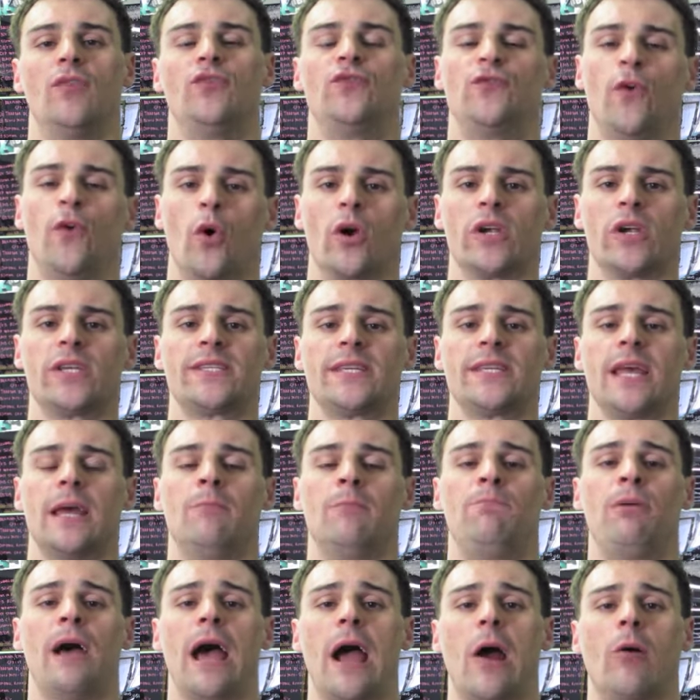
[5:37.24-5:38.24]
force
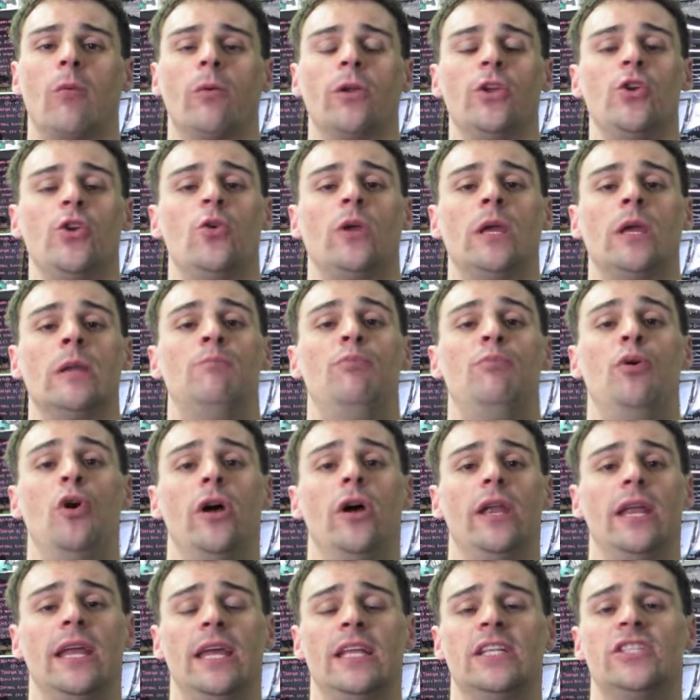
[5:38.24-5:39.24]
and power you can
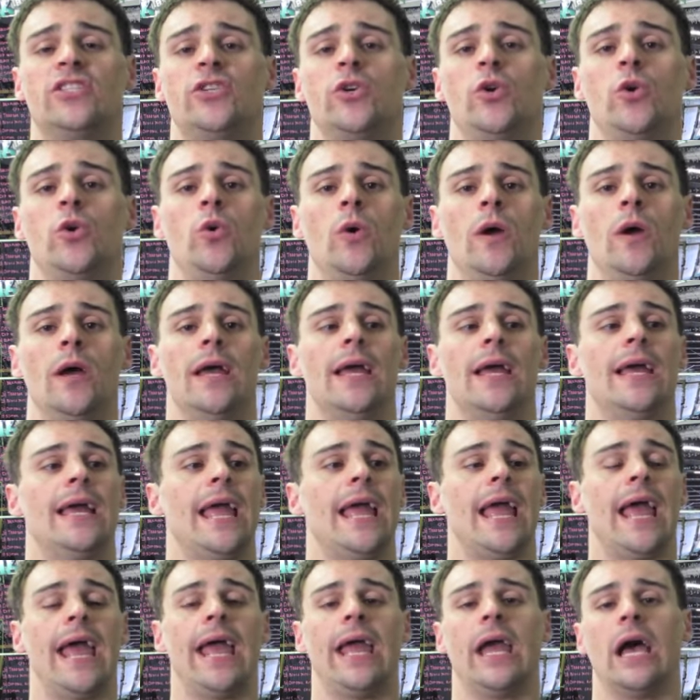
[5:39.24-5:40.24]
put into
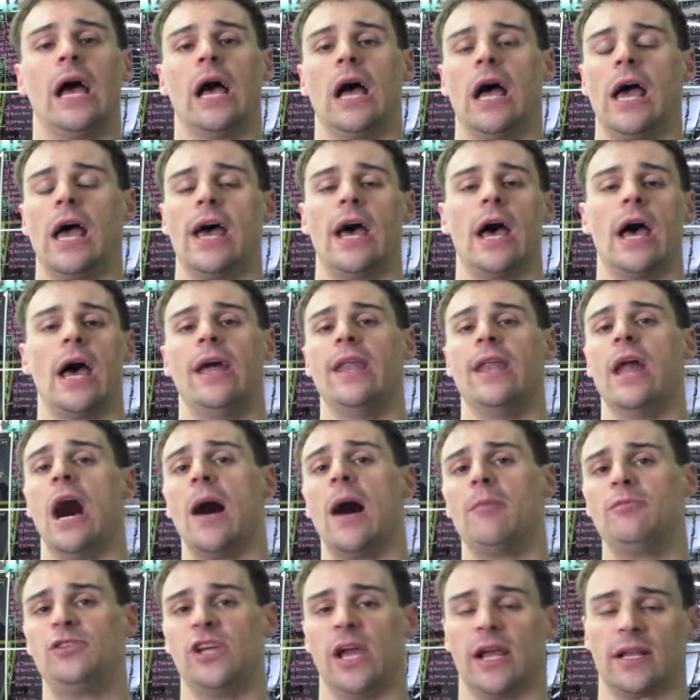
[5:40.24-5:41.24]
an
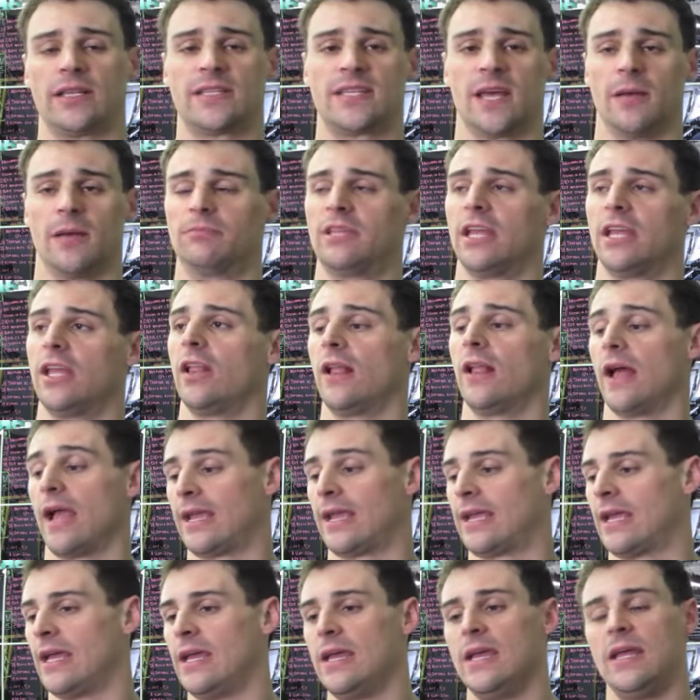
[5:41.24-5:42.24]
object, something
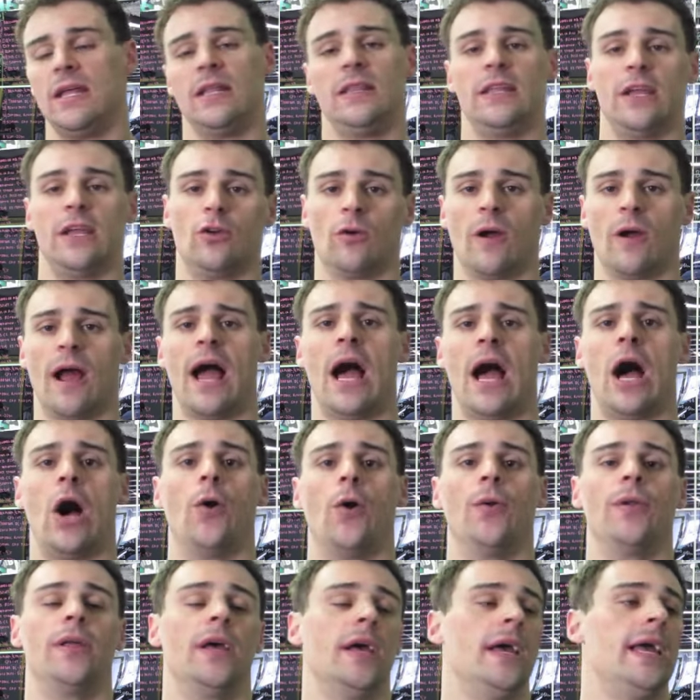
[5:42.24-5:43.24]
like the
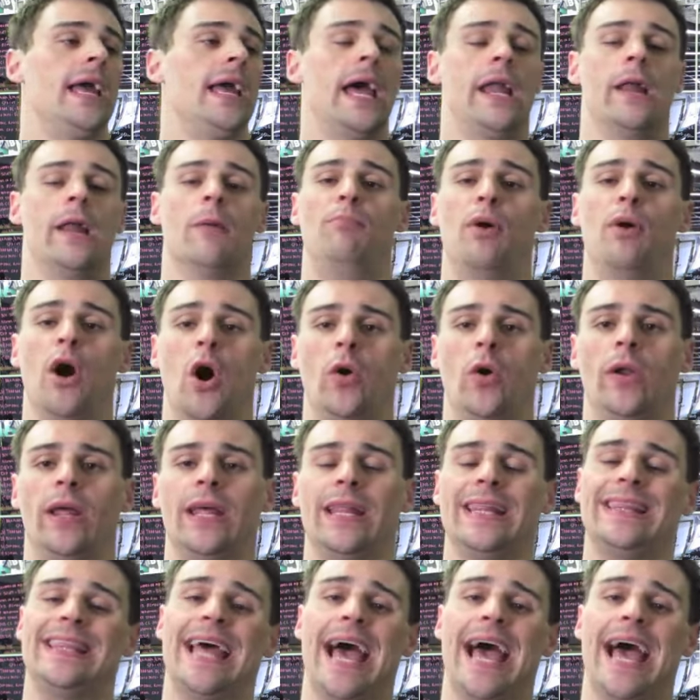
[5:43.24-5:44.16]
ground, an opponent.